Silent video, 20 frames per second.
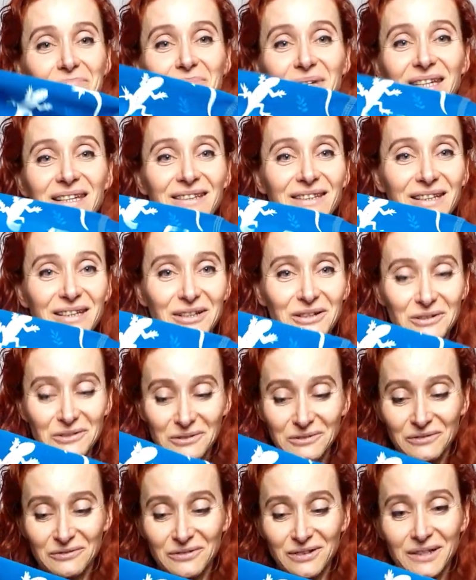beginning
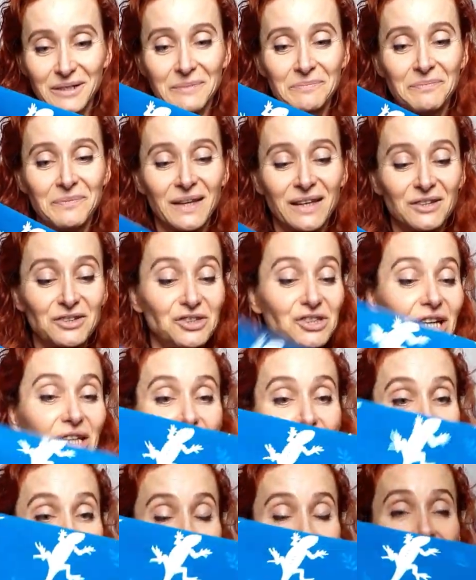of
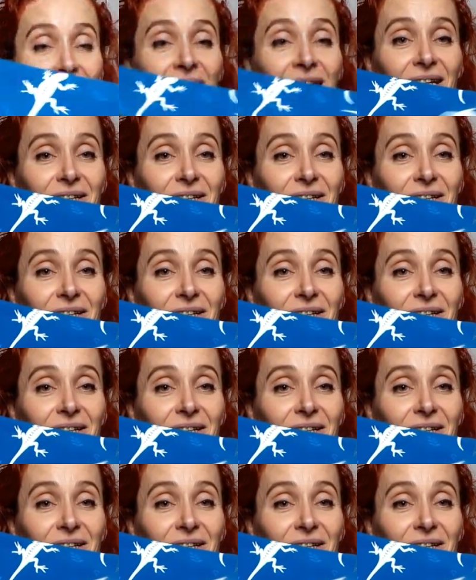January.